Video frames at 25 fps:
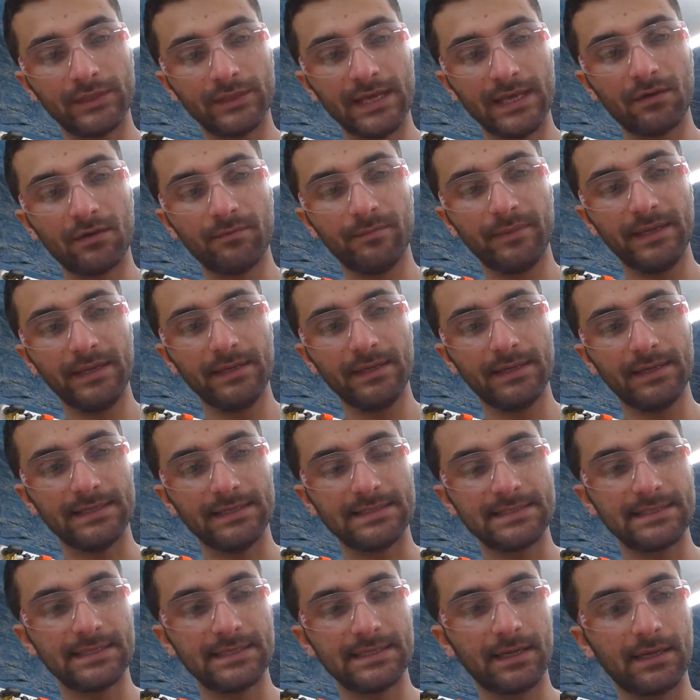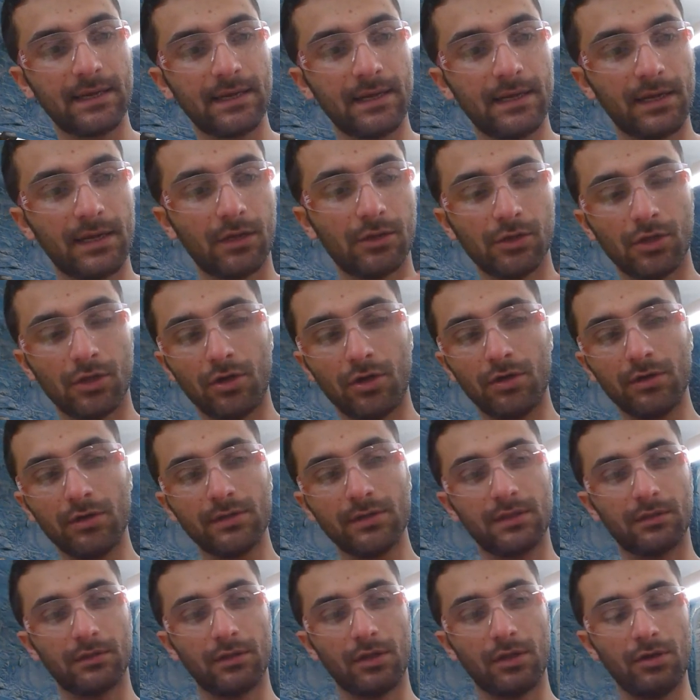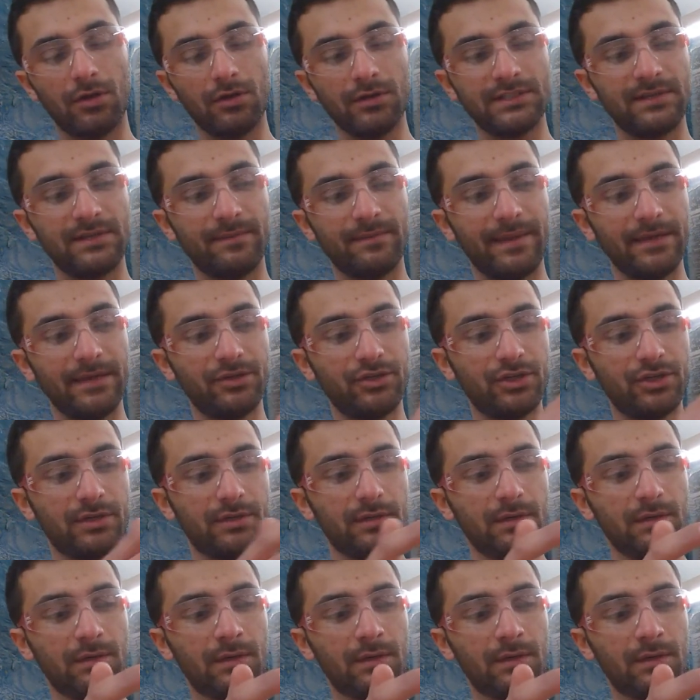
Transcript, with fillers: would mean is to cut along the long dimension